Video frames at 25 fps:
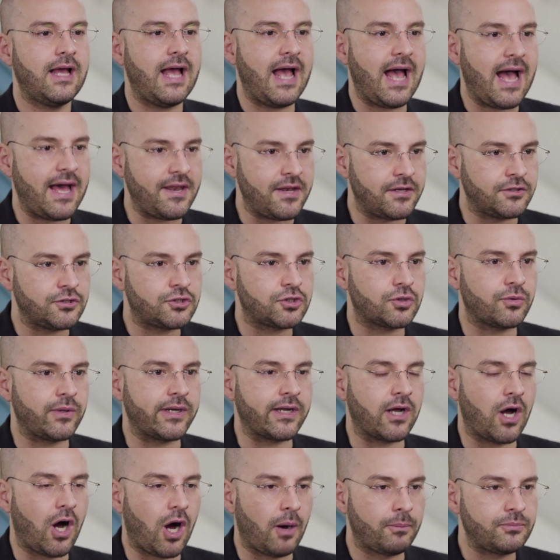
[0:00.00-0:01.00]
and
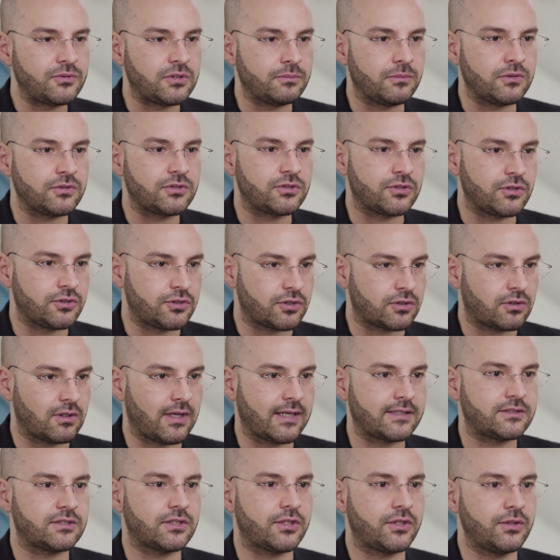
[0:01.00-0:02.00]
ensuring optimal surgical
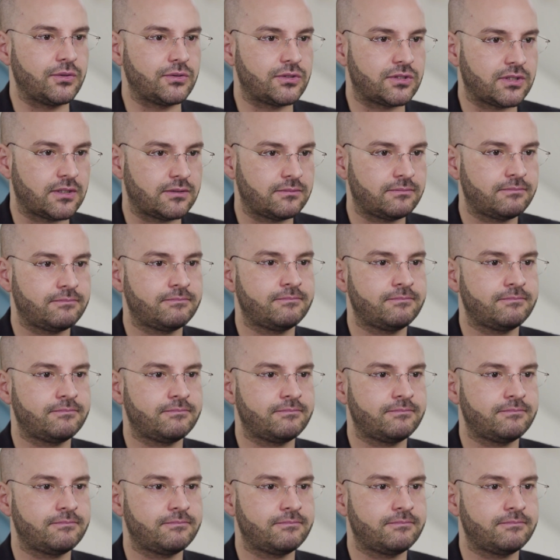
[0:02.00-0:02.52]
execution.